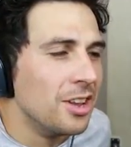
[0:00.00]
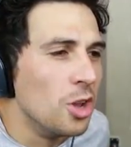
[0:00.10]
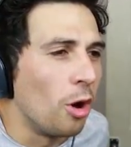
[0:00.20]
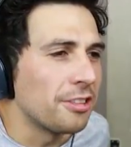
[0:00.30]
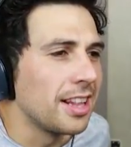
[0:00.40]

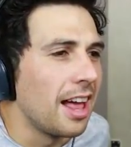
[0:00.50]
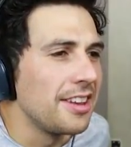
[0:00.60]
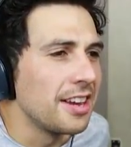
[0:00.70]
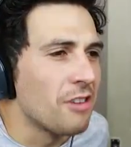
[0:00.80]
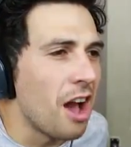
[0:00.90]
North
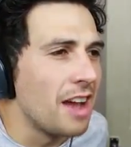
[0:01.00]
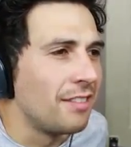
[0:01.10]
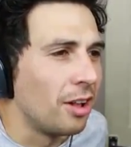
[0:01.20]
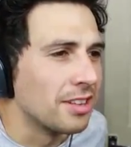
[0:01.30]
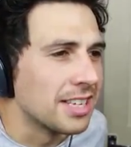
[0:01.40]
London
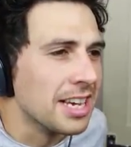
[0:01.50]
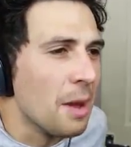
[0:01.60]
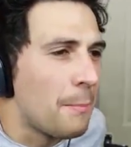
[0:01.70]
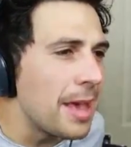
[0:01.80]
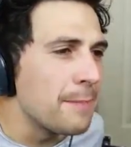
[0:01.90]
rivals.
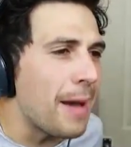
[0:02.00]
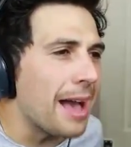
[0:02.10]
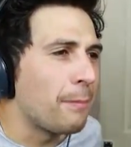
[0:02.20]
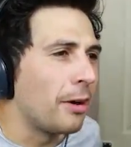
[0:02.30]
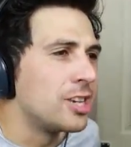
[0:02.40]
Big
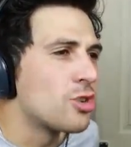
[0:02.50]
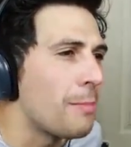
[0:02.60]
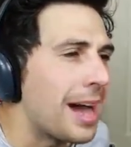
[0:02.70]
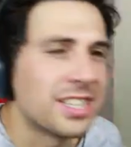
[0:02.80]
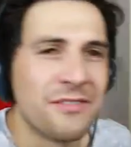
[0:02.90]
back body
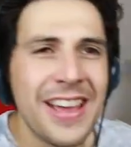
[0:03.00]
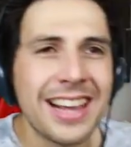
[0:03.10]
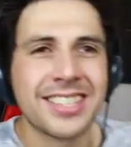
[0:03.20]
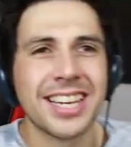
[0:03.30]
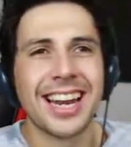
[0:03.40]
drop as
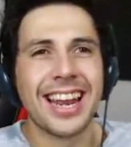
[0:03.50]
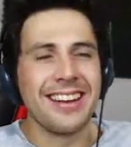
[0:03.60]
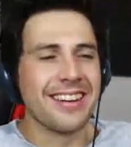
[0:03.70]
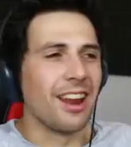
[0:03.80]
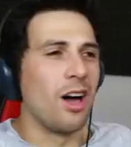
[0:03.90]
Victor
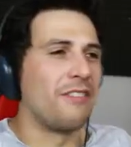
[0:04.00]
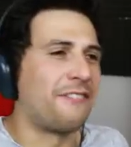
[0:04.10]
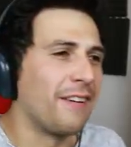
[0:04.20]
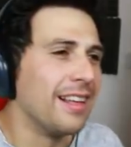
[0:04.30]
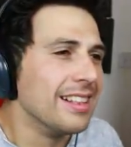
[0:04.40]
Lindelöf
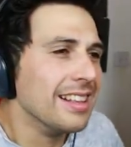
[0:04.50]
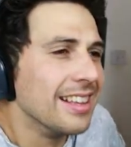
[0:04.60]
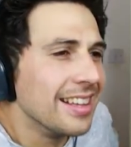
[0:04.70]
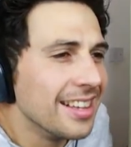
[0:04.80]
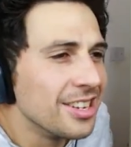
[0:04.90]

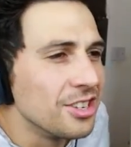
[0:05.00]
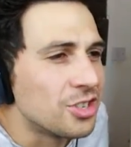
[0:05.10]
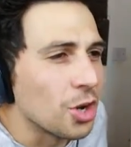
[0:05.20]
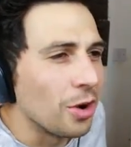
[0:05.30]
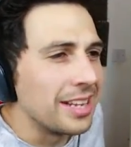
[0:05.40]

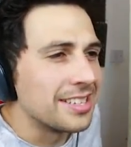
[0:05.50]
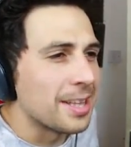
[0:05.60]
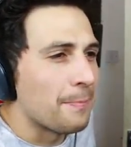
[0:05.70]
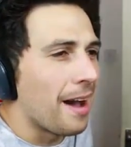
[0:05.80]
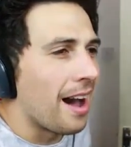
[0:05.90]
joins
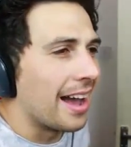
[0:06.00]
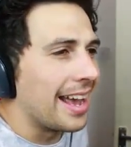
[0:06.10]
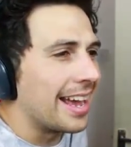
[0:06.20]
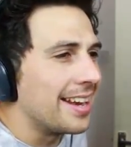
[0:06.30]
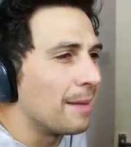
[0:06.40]
the
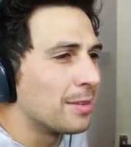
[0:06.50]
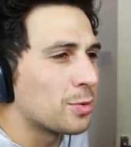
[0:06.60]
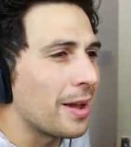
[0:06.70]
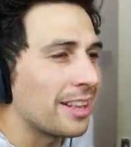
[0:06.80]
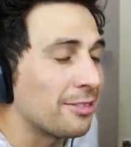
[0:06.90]
party at number
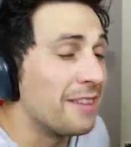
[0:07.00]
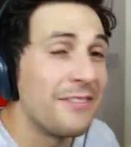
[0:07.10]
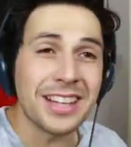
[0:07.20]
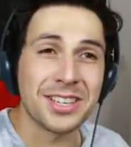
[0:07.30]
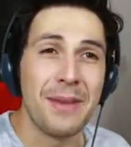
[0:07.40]
twenty-three.
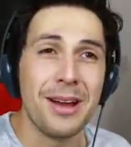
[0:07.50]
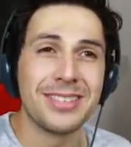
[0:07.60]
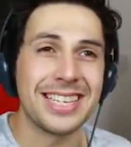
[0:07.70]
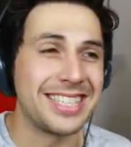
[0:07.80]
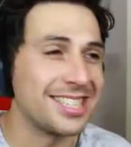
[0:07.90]
Victor
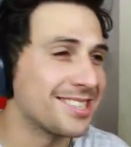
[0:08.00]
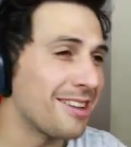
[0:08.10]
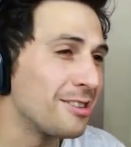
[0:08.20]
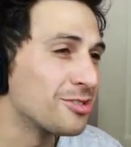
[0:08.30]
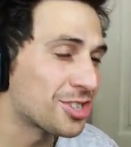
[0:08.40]
Moses is
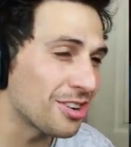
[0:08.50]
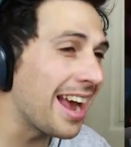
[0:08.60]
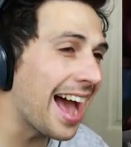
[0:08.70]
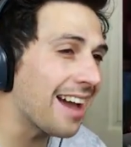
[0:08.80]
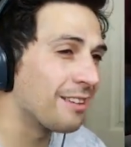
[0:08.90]
thrown
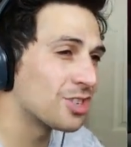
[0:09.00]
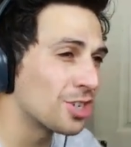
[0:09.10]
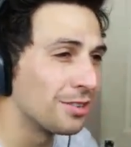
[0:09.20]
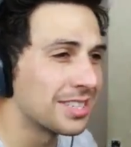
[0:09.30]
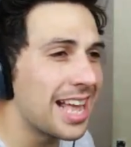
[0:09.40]
straight out. A
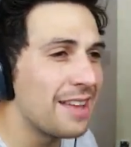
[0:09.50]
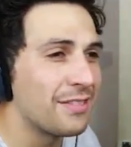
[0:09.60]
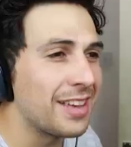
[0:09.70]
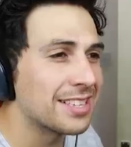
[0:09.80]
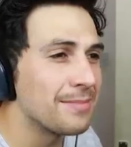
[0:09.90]
short stay
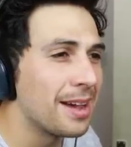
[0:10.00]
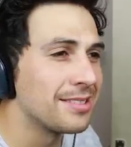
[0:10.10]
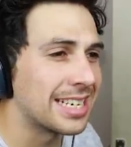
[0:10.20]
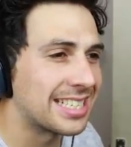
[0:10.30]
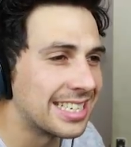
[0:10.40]
for Victor
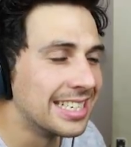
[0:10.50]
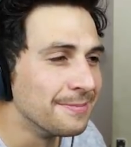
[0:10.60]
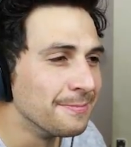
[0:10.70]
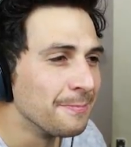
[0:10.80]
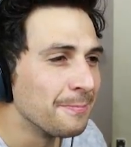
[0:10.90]
Moses.
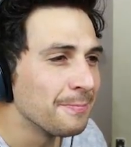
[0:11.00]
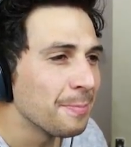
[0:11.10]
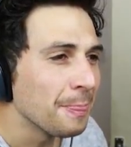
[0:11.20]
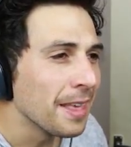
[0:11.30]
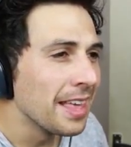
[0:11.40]

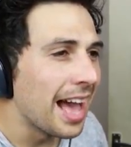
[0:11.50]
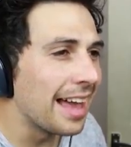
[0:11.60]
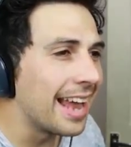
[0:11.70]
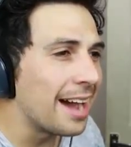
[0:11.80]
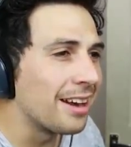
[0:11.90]

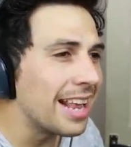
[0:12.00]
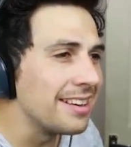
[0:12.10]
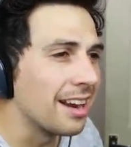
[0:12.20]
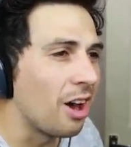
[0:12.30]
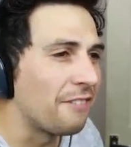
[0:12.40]
And now
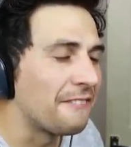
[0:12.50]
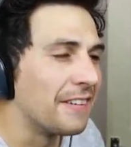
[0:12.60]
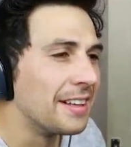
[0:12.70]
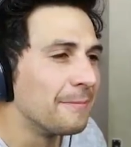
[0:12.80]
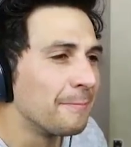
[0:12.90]
Lindelöf.
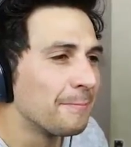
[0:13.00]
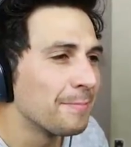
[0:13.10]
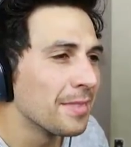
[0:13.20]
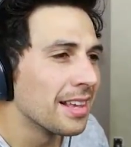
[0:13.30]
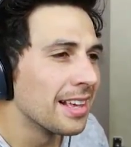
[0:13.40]

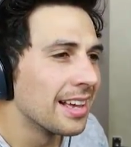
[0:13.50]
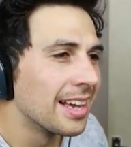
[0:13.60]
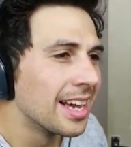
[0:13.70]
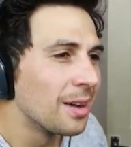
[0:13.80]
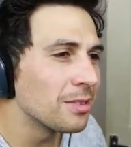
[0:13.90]

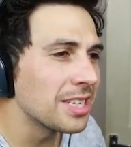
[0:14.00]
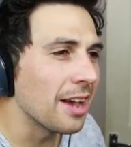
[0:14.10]
What's he